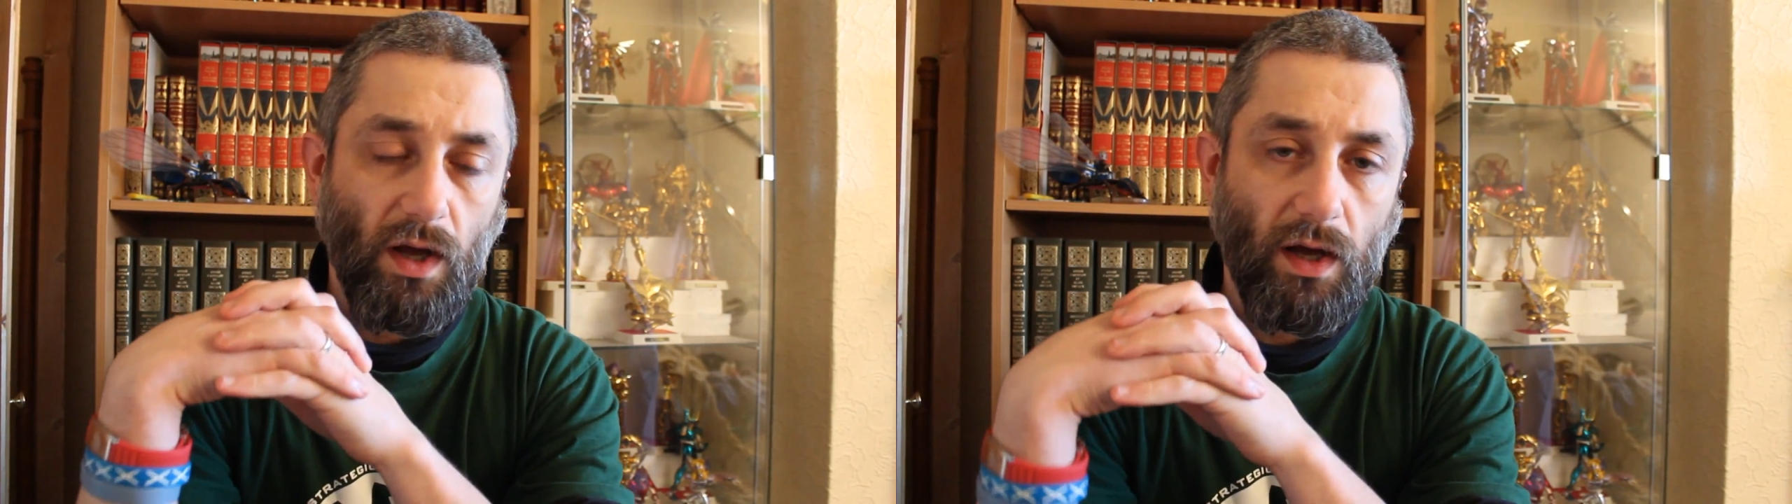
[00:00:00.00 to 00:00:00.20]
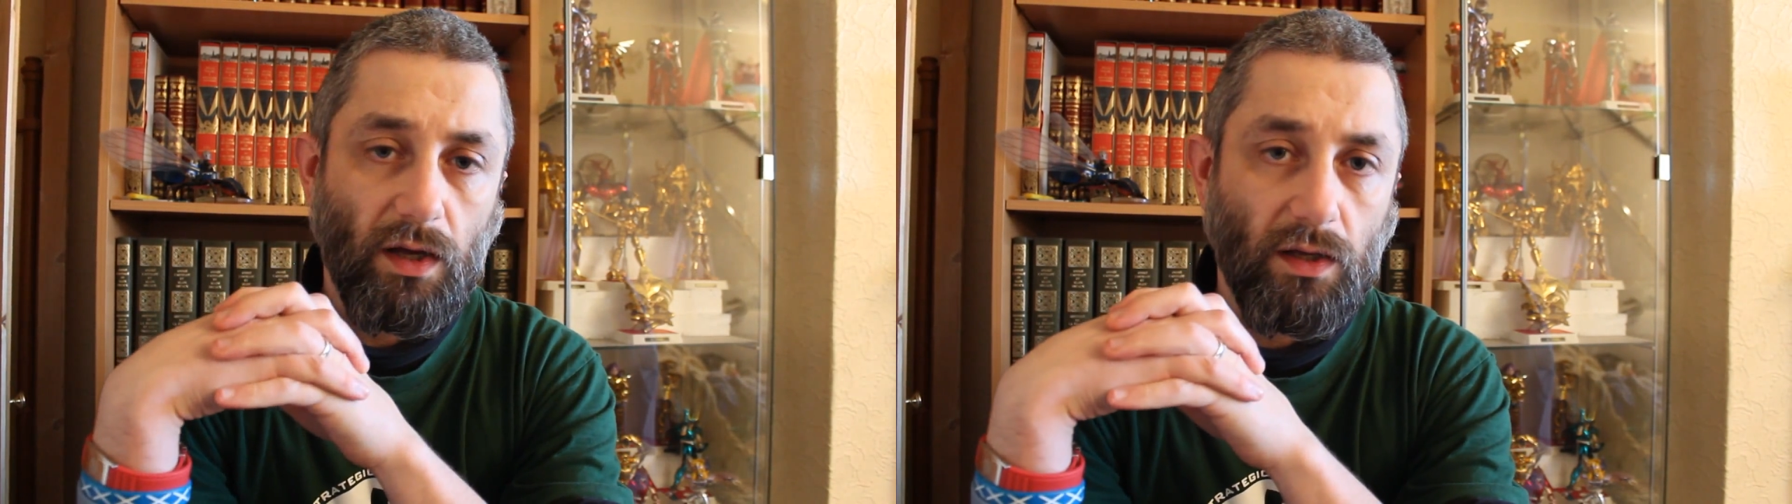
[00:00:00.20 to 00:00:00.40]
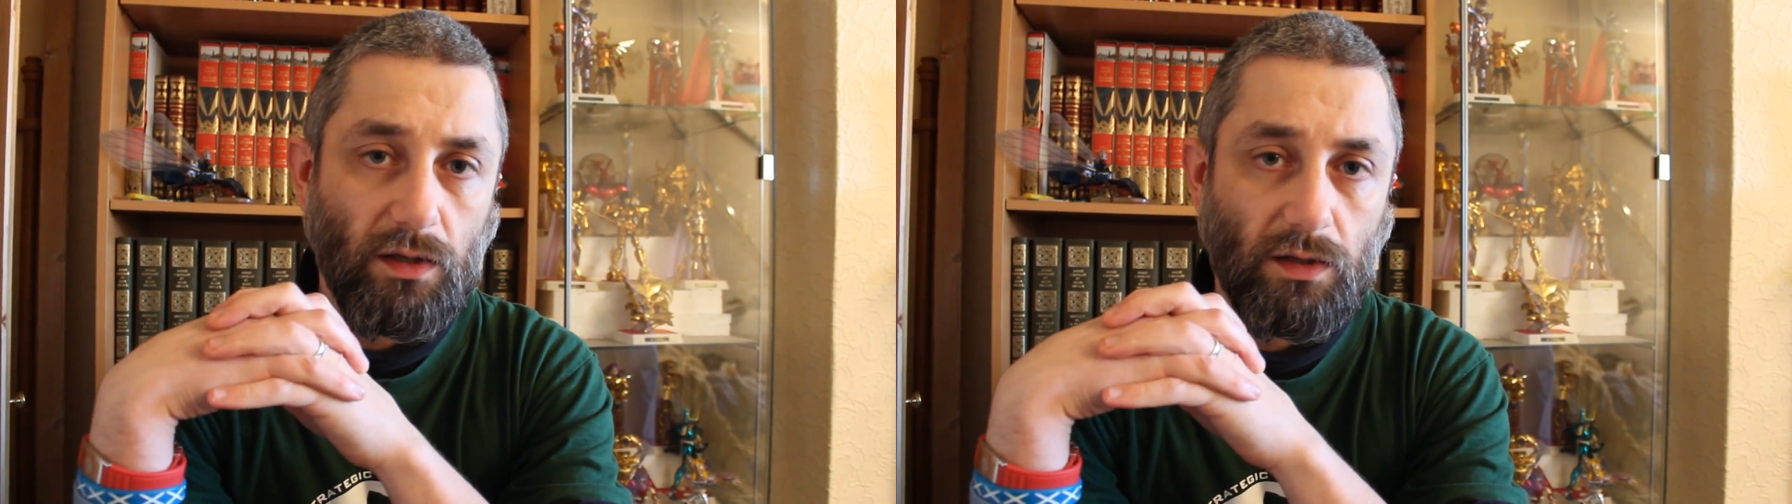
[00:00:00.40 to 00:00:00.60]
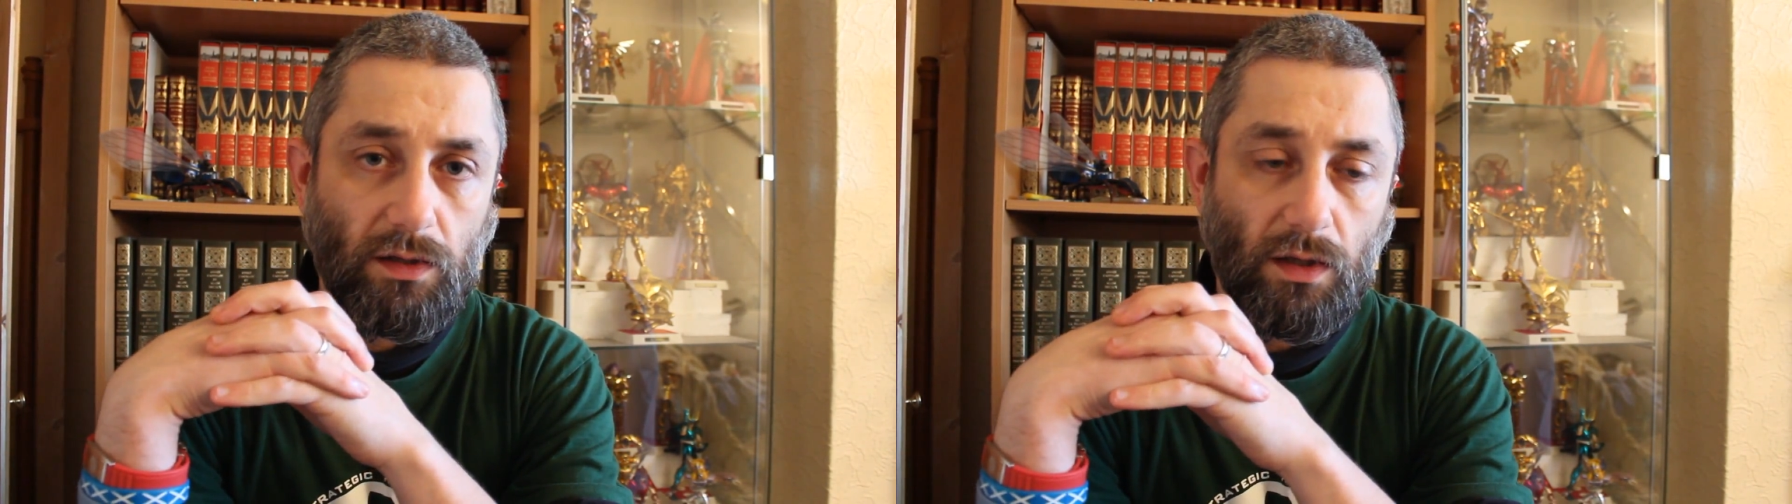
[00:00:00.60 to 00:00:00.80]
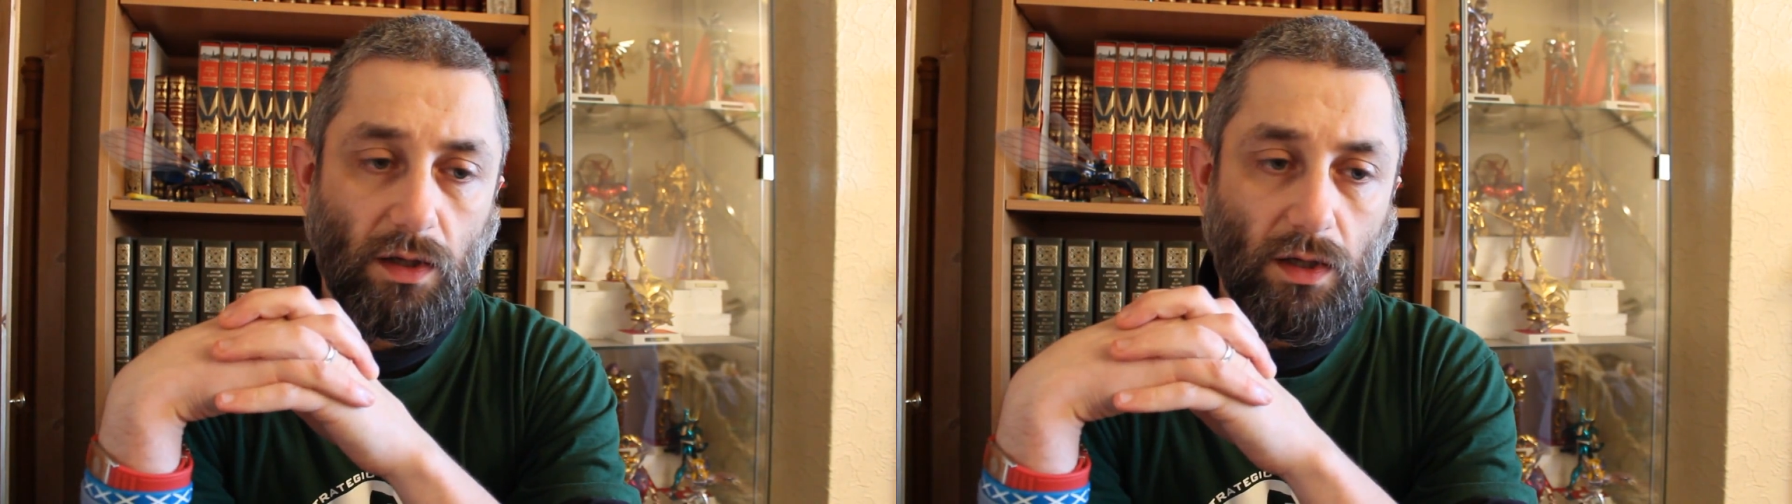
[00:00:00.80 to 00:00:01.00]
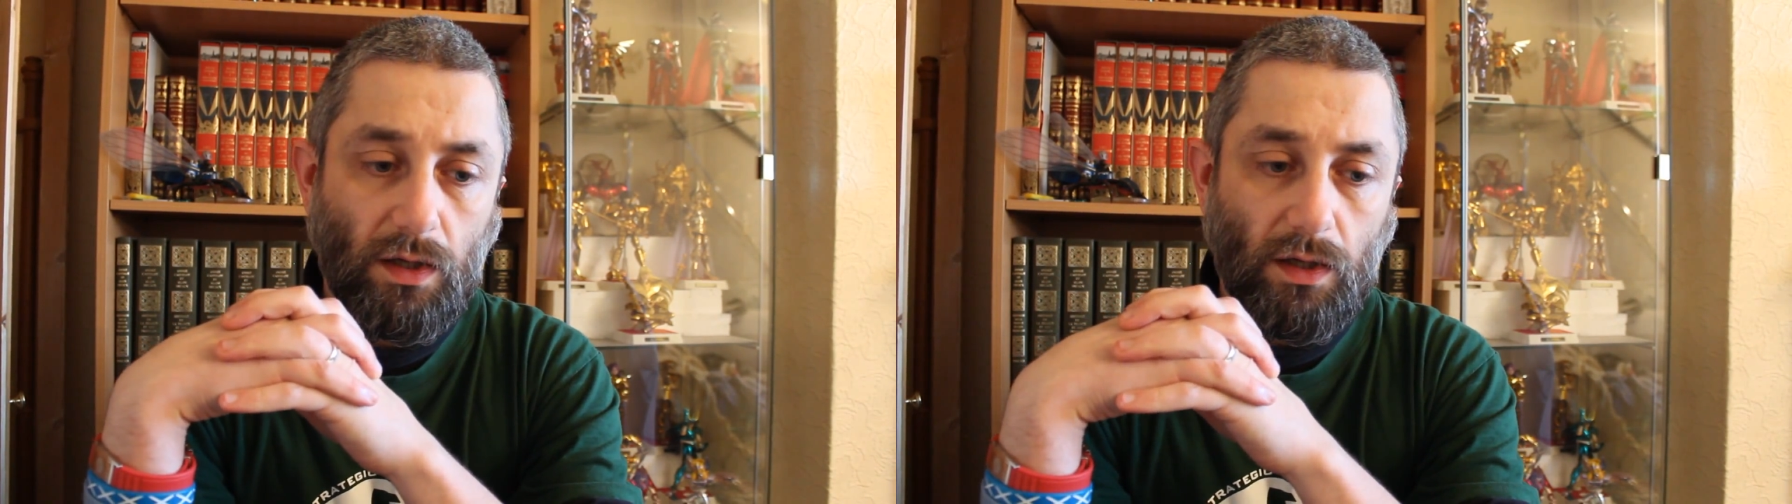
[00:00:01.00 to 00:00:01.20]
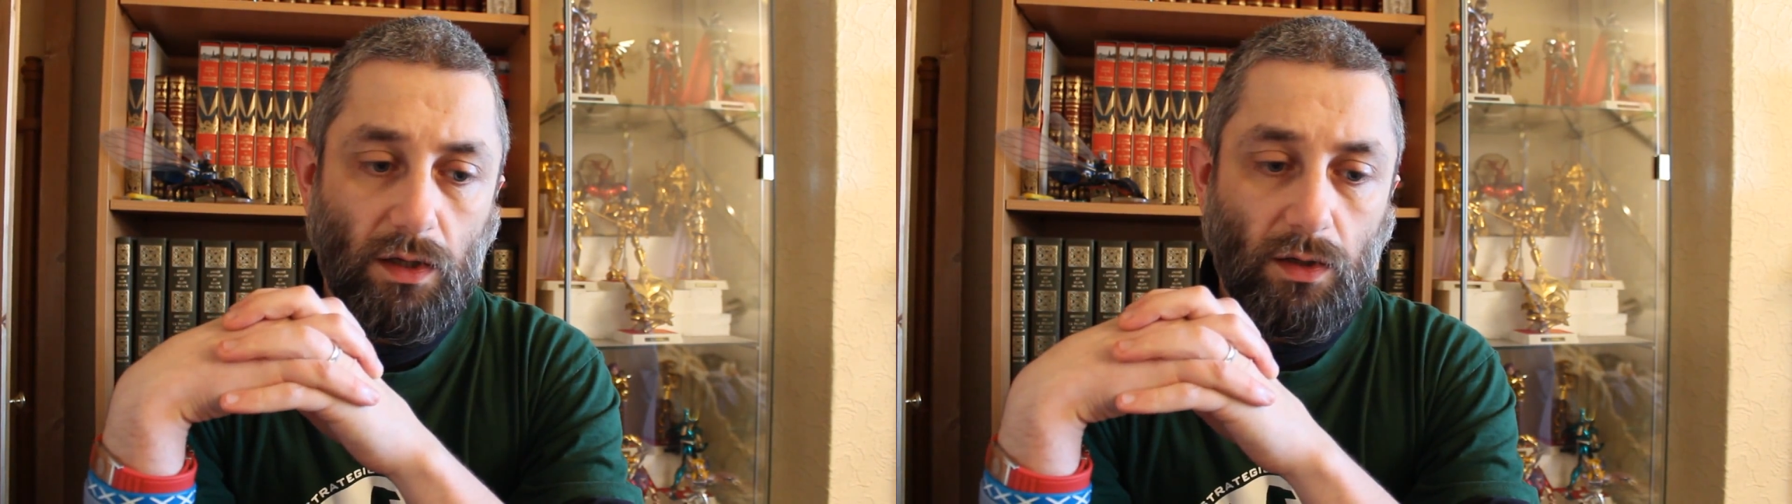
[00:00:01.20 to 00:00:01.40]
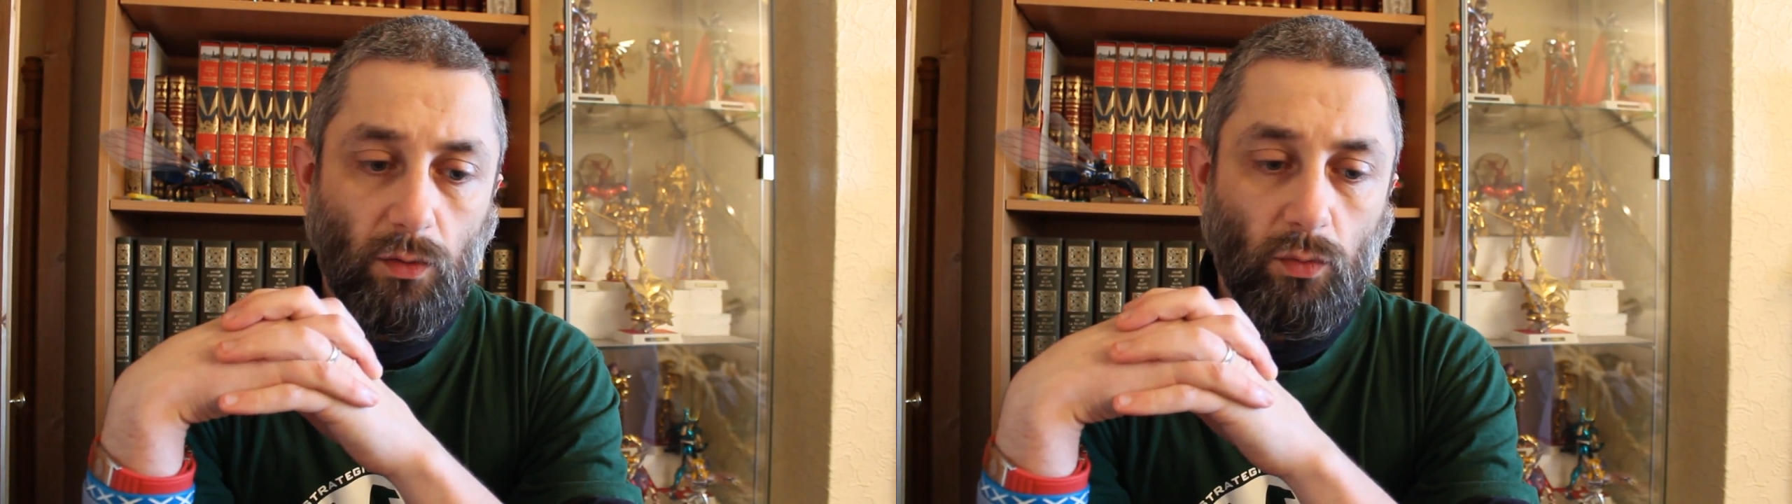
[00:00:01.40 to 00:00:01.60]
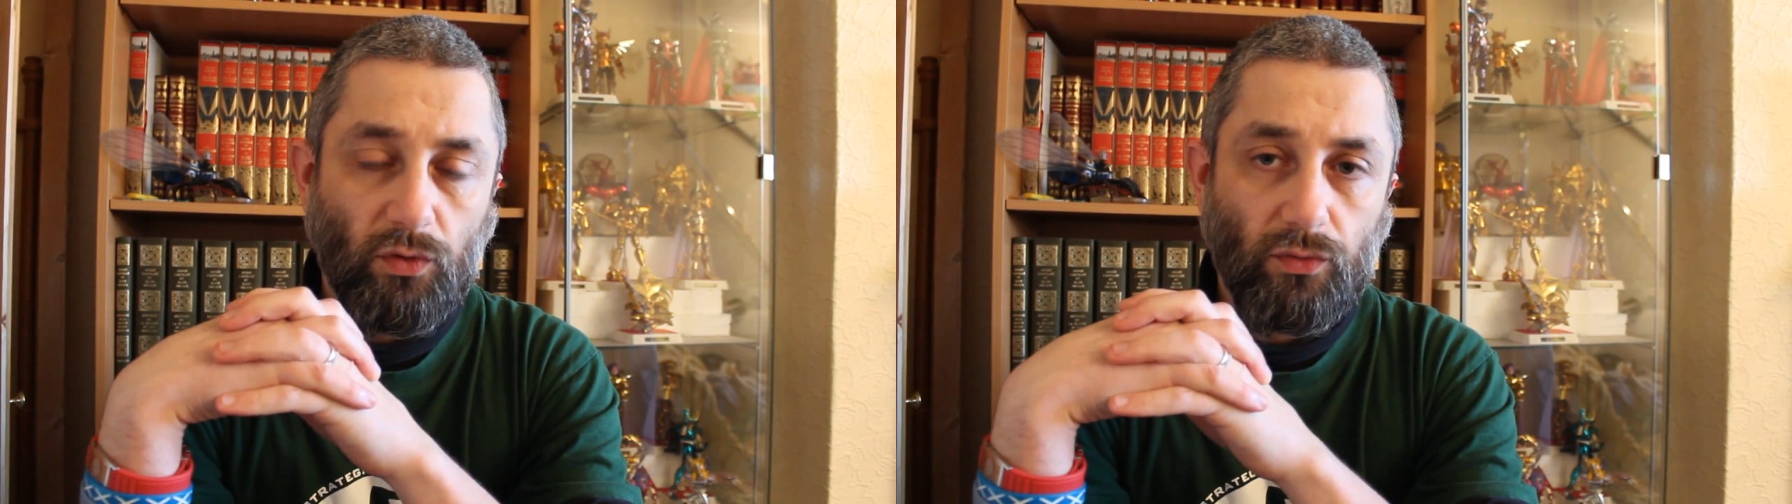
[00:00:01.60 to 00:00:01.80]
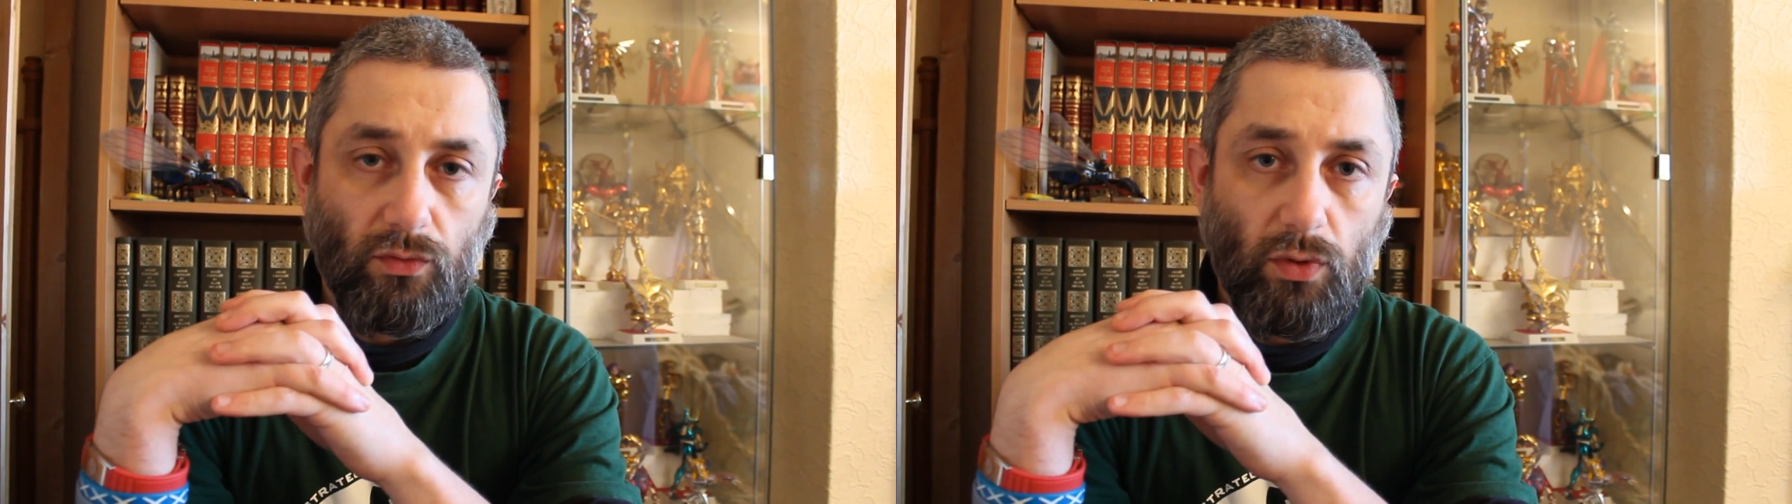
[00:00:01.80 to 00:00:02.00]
I wasn't